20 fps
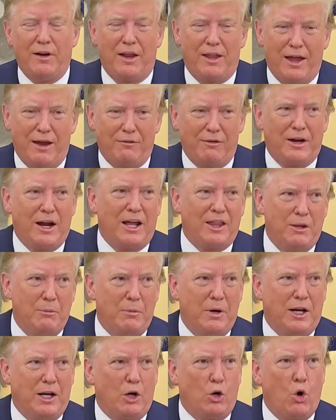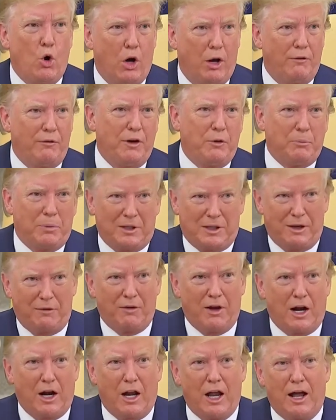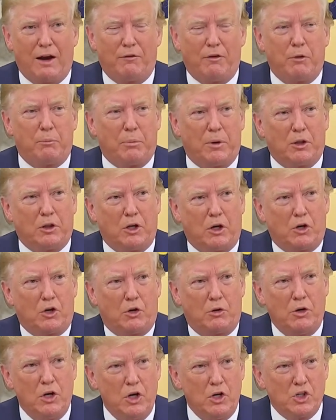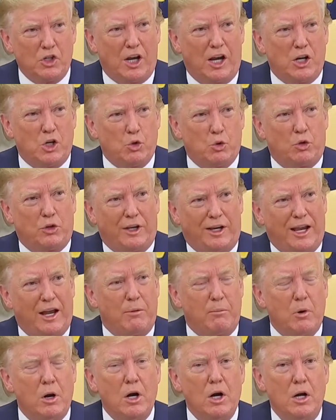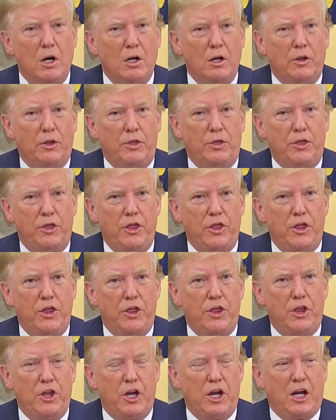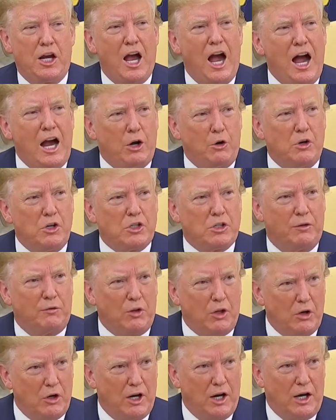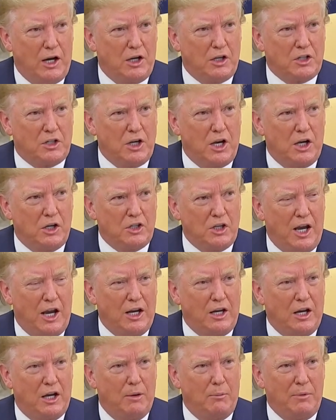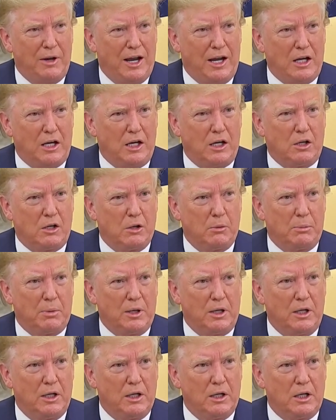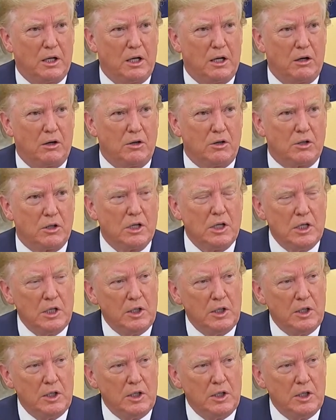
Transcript: Now, they haven't gotten the money, all of it, but they've got a lot of it, but they're scheduled to get the Congress of the United States handed him ninety-two billion dollars,